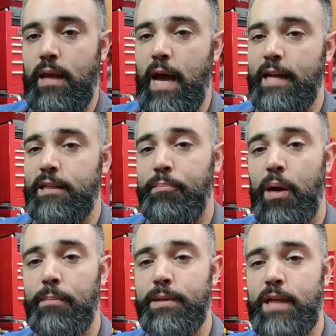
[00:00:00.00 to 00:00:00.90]
as the
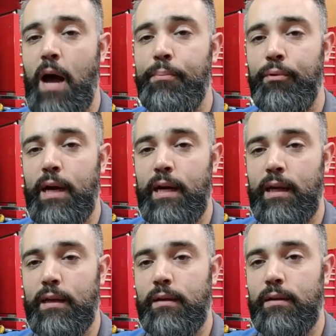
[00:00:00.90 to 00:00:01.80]
pump is
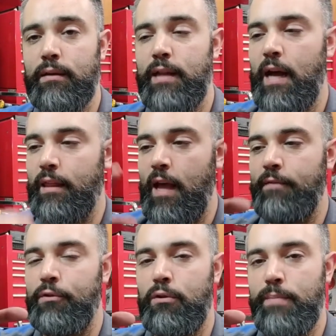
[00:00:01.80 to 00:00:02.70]
operating, that
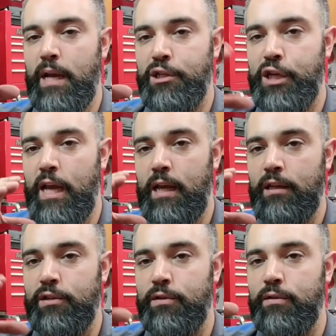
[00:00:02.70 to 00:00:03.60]
level may
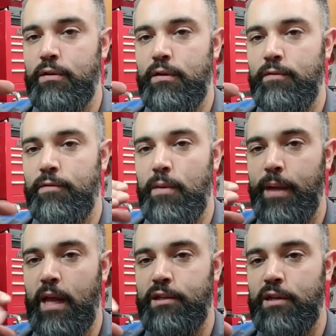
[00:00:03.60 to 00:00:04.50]
change from
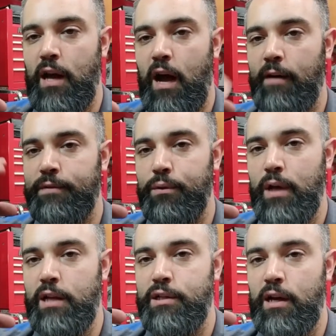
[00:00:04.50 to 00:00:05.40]
an engine off to an
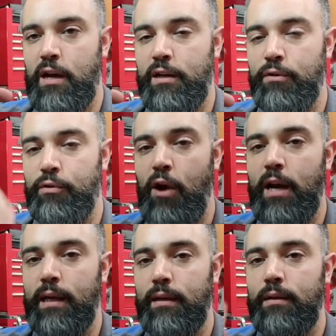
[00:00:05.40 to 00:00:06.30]
engine on and
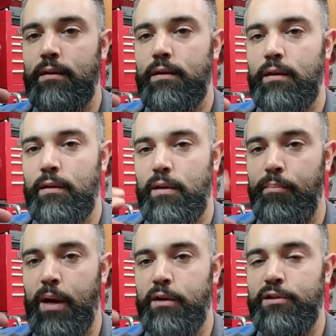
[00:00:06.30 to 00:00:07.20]
running
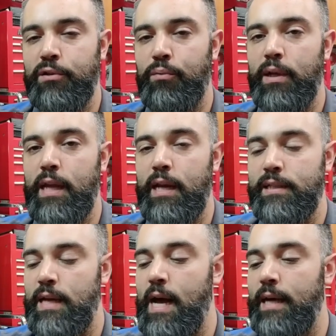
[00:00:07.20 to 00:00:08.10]
compared to one that
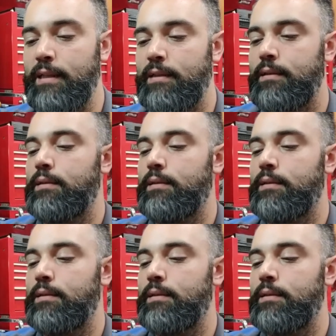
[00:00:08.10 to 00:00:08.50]
is not.